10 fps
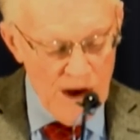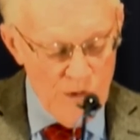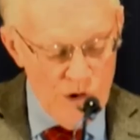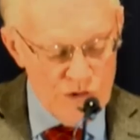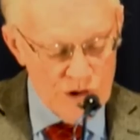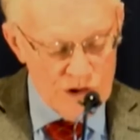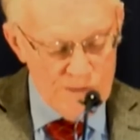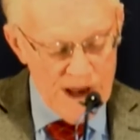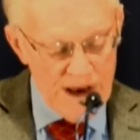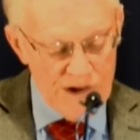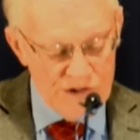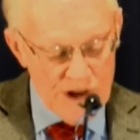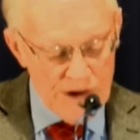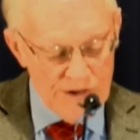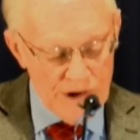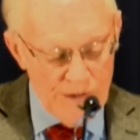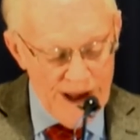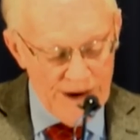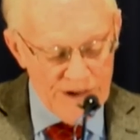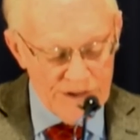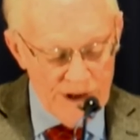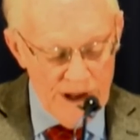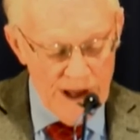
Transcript: Who should be considered the greatest?